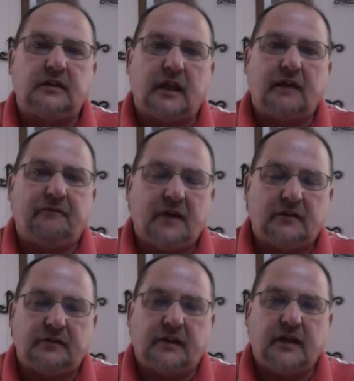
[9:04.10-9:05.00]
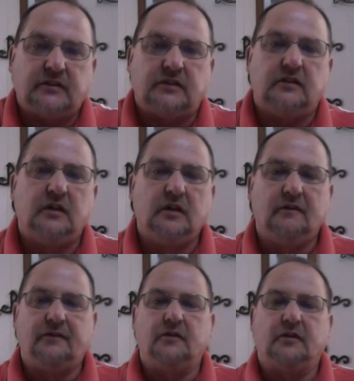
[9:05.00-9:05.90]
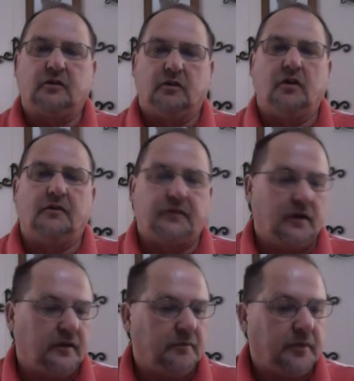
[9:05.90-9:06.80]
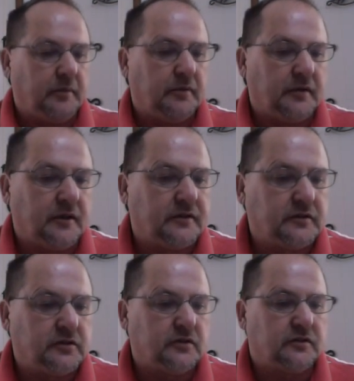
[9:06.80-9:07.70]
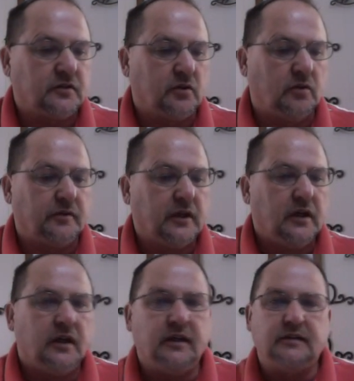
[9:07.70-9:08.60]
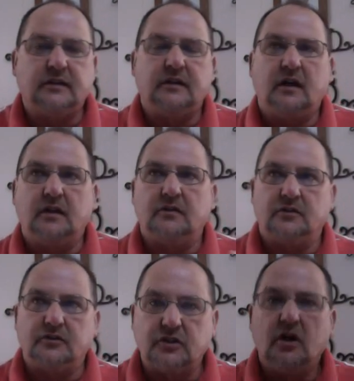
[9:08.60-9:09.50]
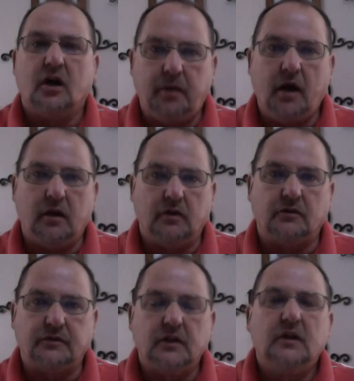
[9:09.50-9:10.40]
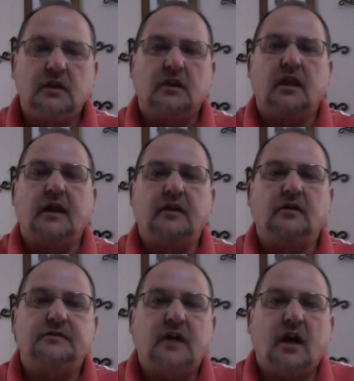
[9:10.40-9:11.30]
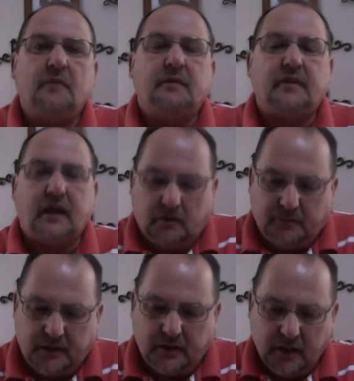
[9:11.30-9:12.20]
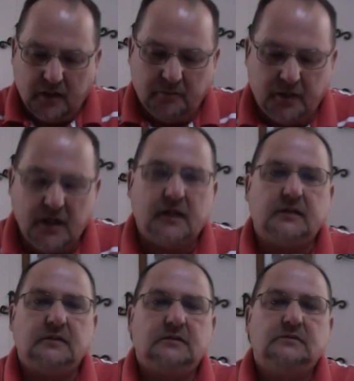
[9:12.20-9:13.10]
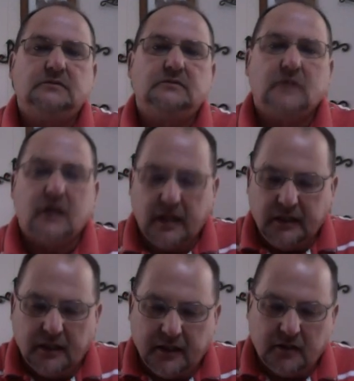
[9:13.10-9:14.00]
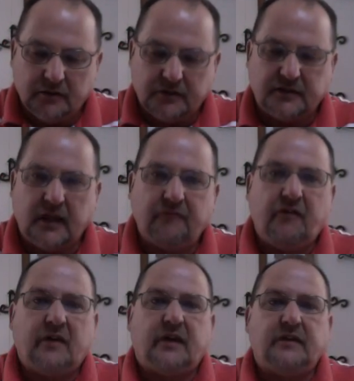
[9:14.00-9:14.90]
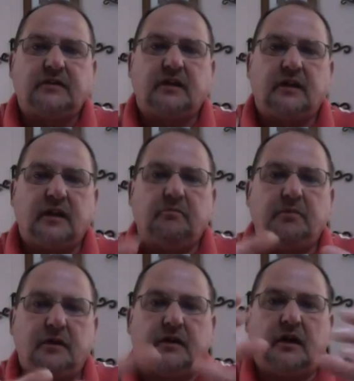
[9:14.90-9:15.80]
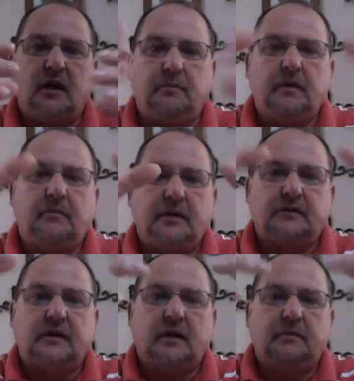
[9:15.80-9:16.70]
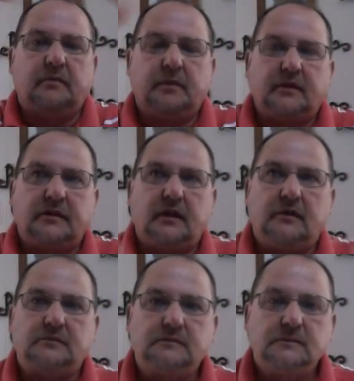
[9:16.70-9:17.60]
lay a foundation for the growth of the people there at the church at Corinth. And he said others, Apollos, laid on top of that. But he laid on the same foundation, and they built up and built up and built up.